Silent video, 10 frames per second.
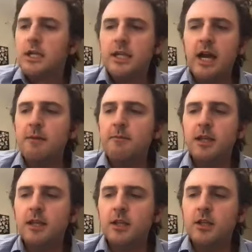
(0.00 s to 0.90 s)
Yeah, I
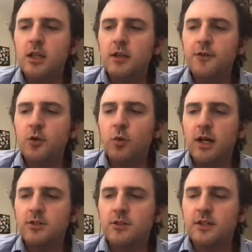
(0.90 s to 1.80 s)
mean, if you
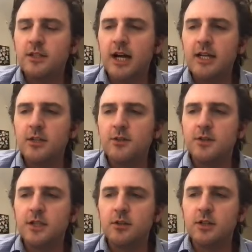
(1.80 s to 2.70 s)
watch the docu
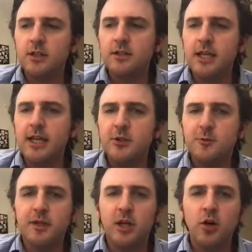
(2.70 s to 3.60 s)
series, the
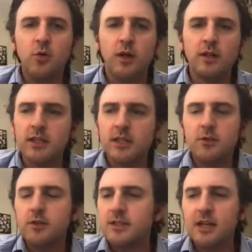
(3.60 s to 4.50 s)
HBO one, like
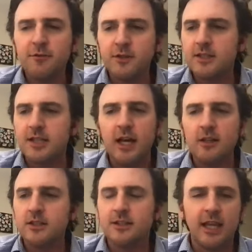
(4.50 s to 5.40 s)
you can definitely
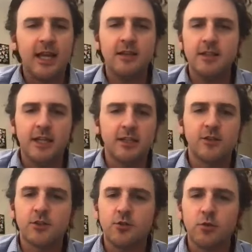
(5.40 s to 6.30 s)
tell his dad like
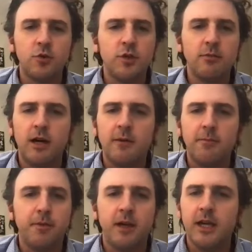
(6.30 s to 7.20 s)
screwed him
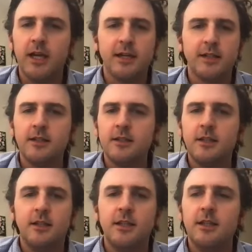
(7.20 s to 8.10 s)
up, and
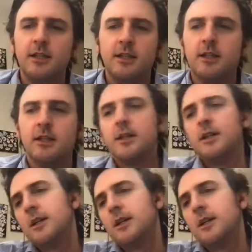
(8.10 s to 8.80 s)
he,